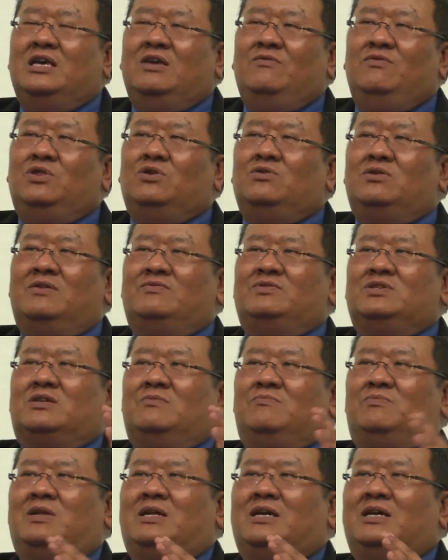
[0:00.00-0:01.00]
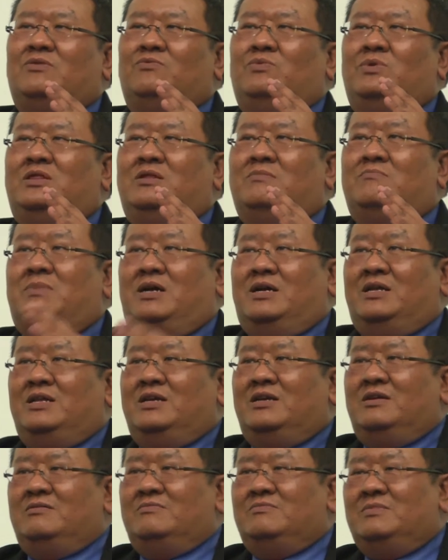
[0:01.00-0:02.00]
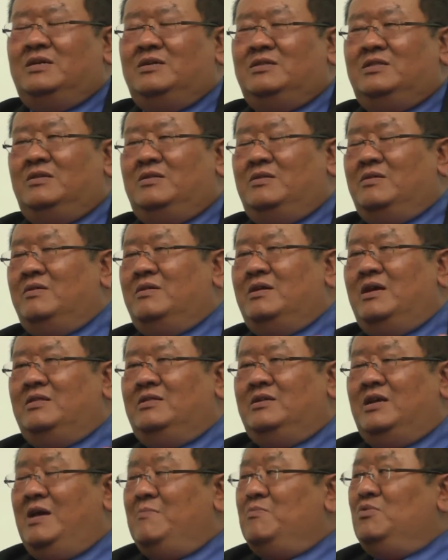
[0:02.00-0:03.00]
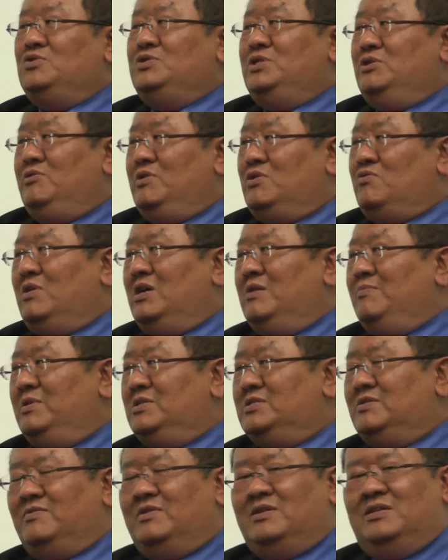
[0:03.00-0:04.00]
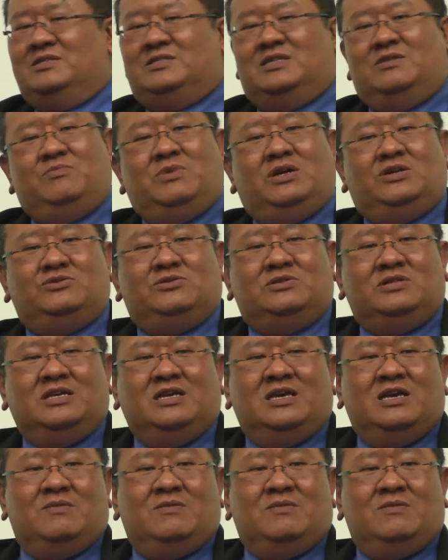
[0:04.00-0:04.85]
if you don't have to comply with the mining, the MOG requirements of the listing manual,